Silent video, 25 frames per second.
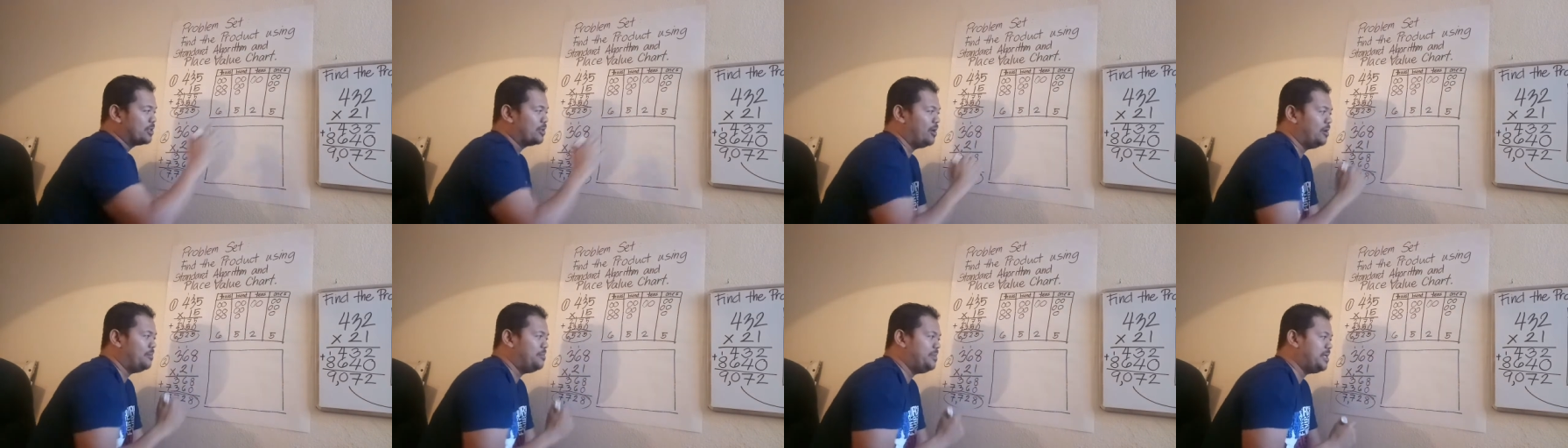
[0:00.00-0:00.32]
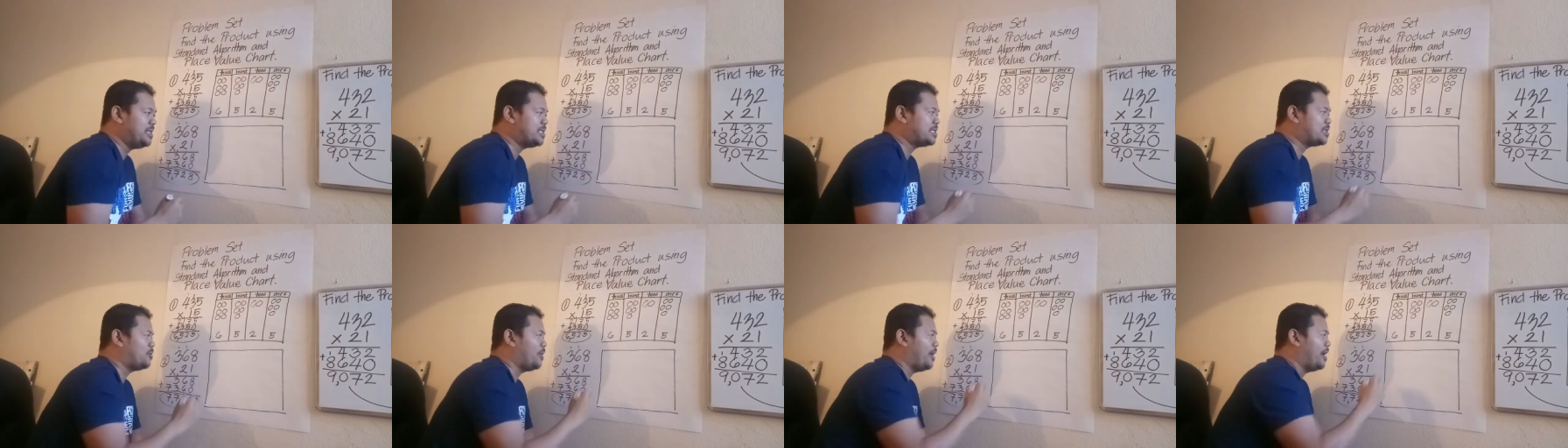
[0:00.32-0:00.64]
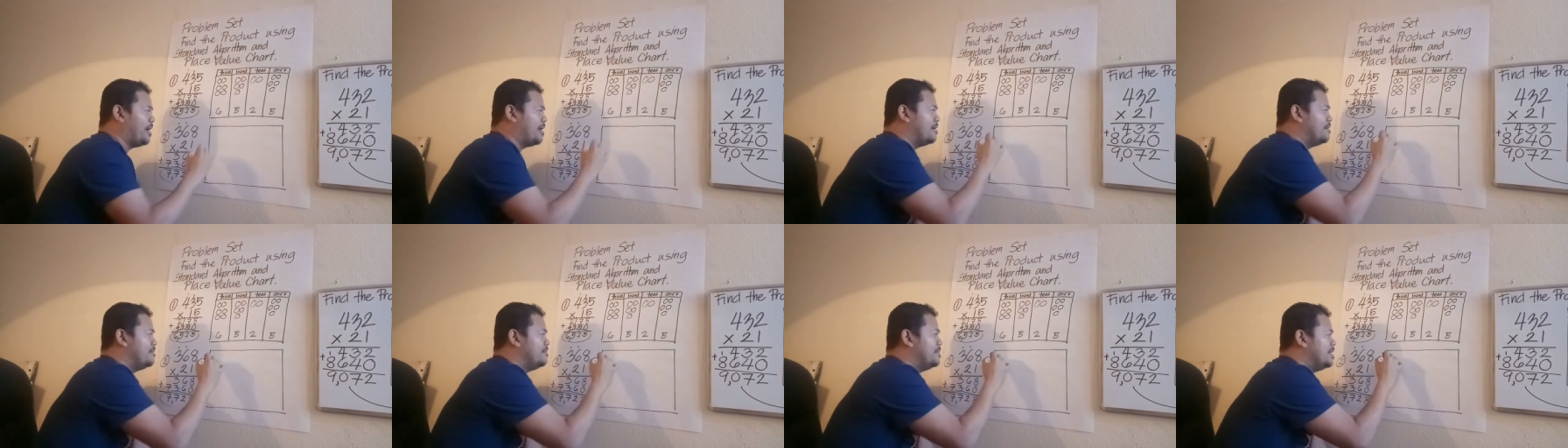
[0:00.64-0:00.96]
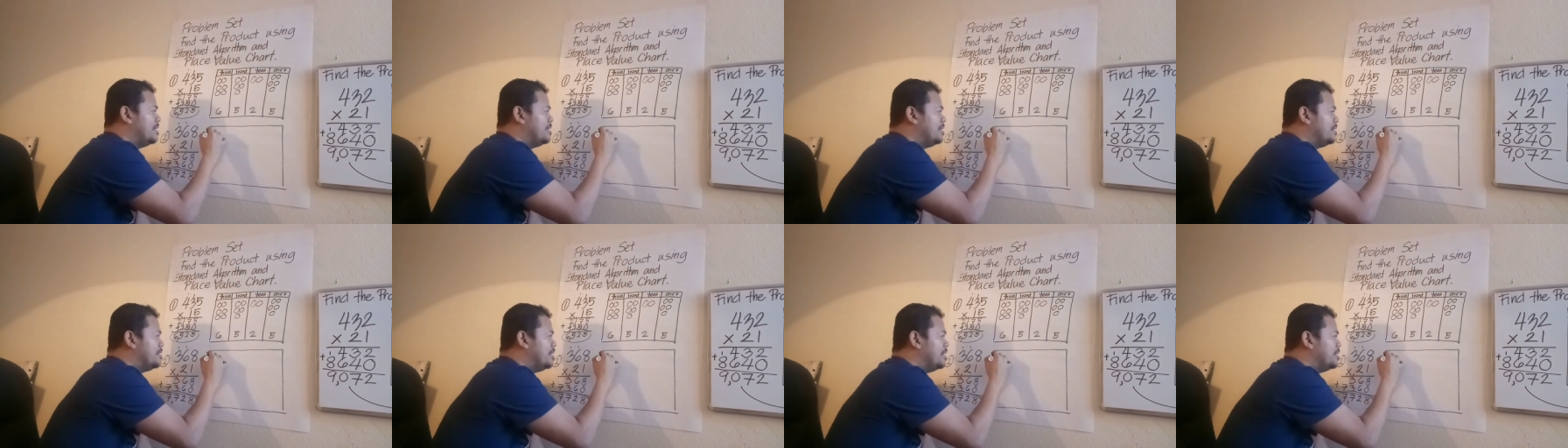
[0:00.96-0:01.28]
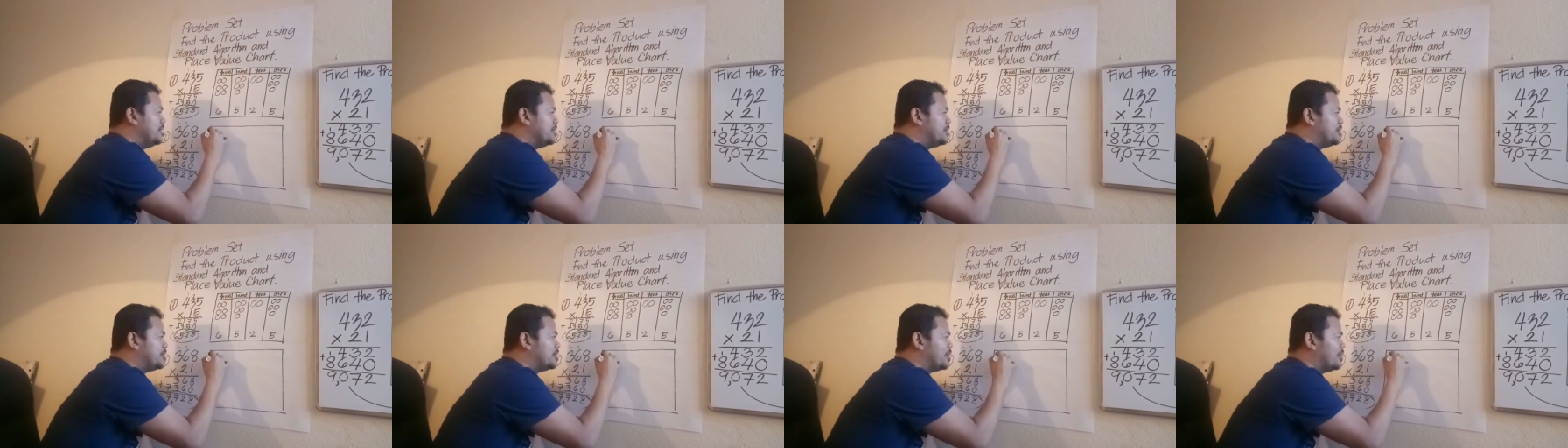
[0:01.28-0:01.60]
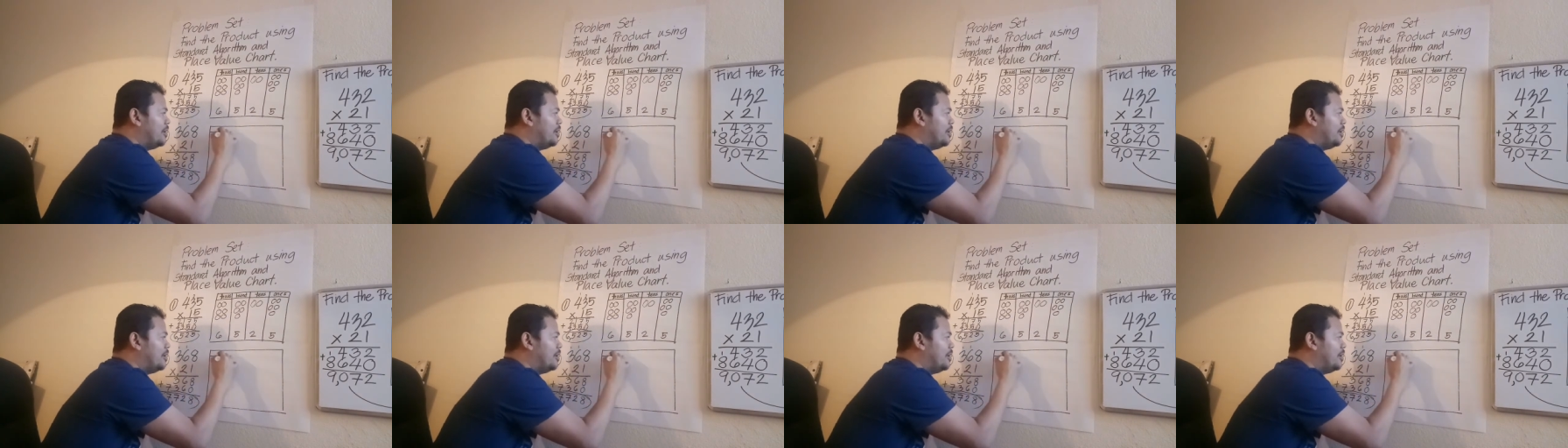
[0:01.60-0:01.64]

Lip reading: Draw a big square. Then